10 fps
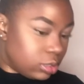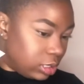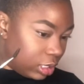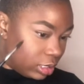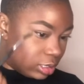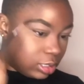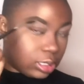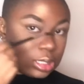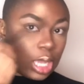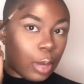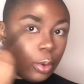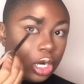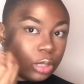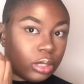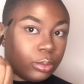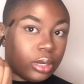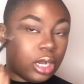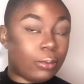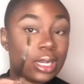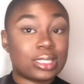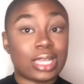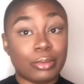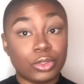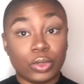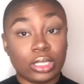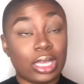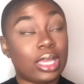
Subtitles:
but I like to overdraw my brows.